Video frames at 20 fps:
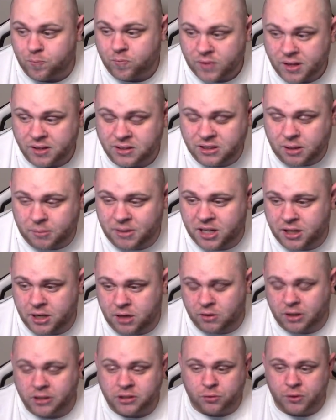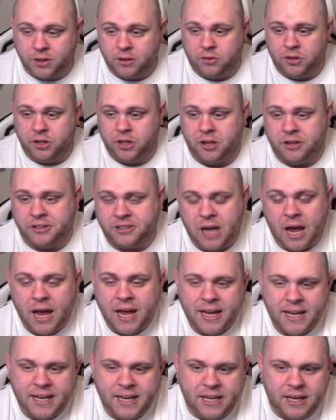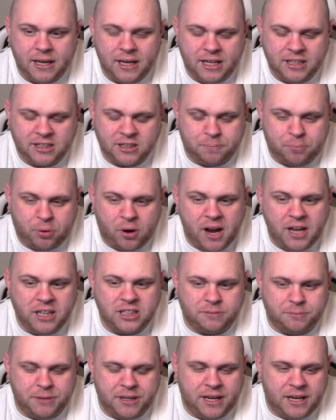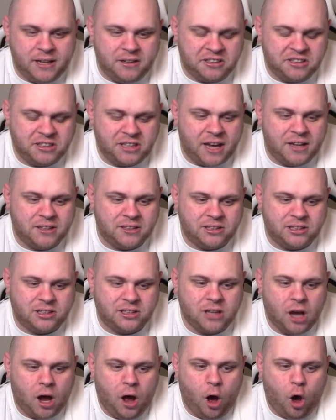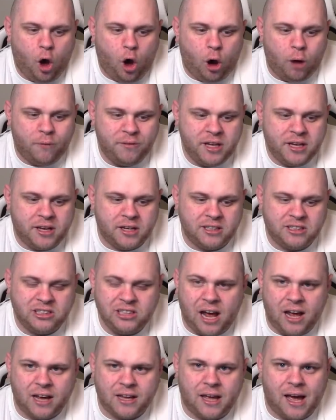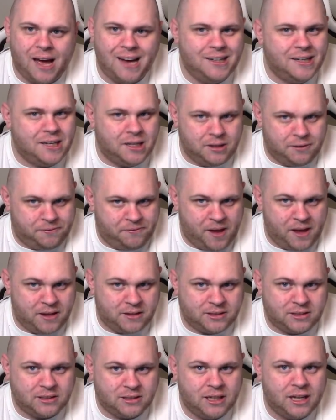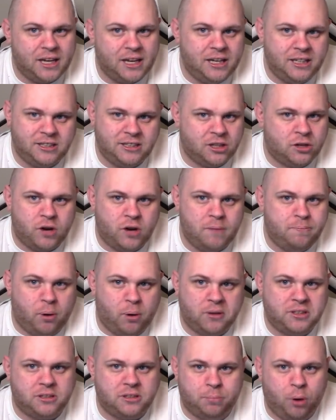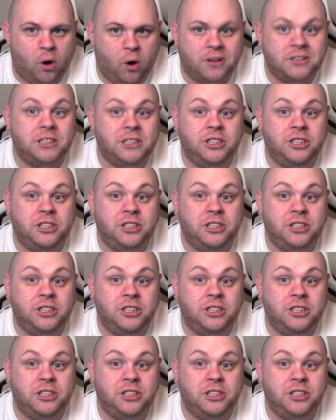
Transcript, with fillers: Sami Khedira is really, really good. He surprised me in the sense of he can attack and he can defend. And he's a great box-to-box.